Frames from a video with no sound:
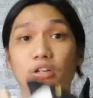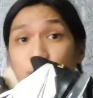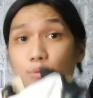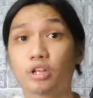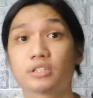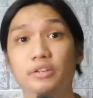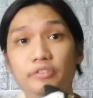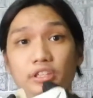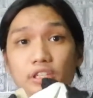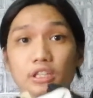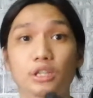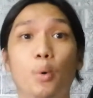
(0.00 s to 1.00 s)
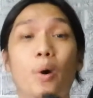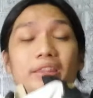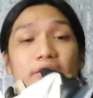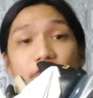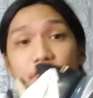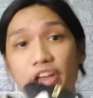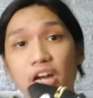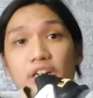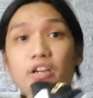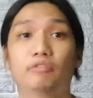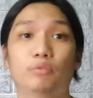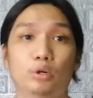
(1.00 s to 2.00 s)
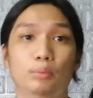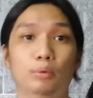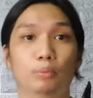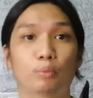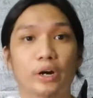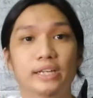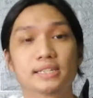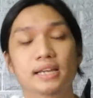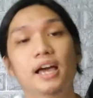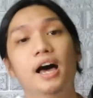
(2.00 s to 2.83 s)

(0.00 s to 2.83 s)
LeBron 17 low at a very affordable price.